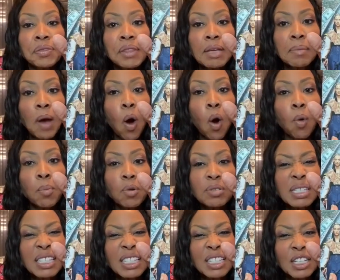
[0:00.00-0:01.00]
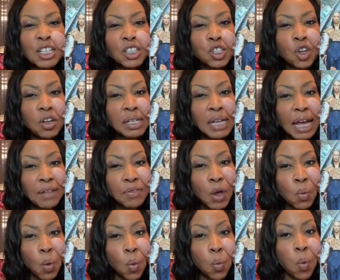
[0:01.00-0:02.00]
them almost to look like they
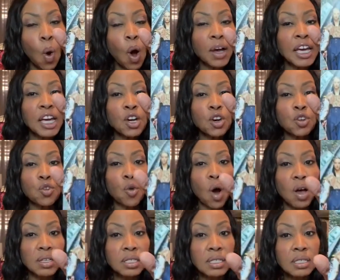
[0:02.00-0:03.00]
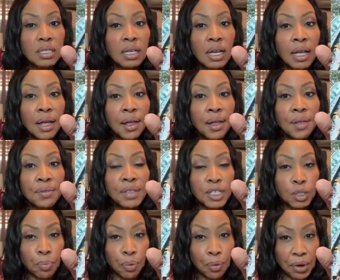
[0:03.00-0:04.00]
were walking across
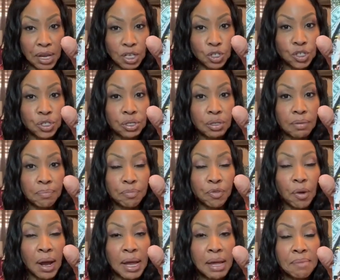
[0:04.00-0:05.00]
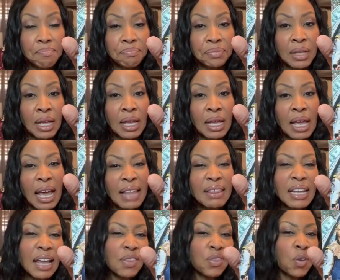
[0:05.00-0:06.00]
this bridge, right? And
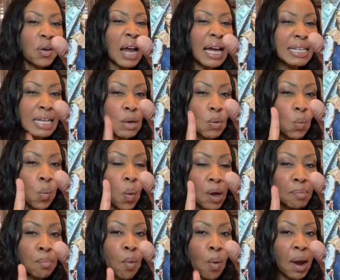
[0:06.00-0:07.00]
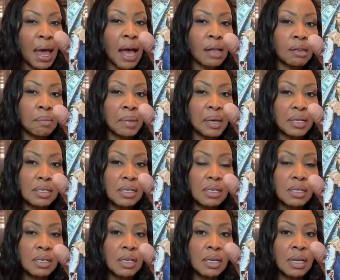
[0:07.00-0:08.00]
then I thought, I need one more element.
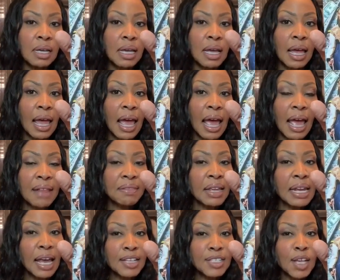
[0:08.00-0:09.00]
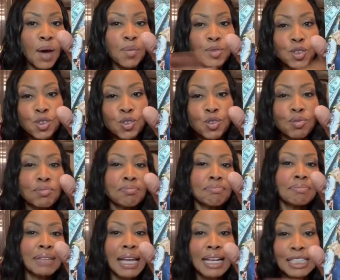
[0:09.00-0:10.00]
And then as I was
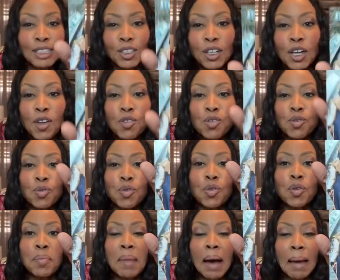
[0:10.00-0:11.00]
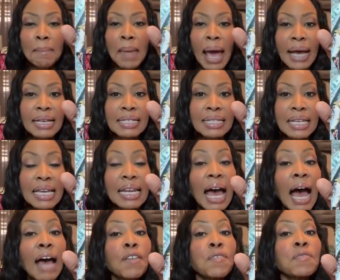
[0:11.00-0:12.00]
looking through my magazine,
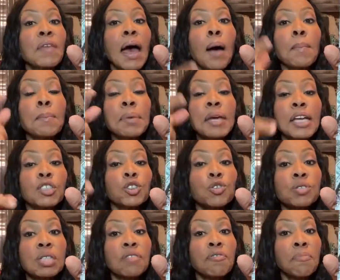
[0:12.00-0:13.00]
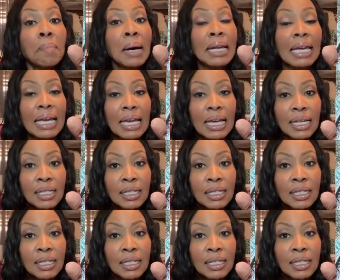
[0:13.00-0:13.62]
I found pictures of money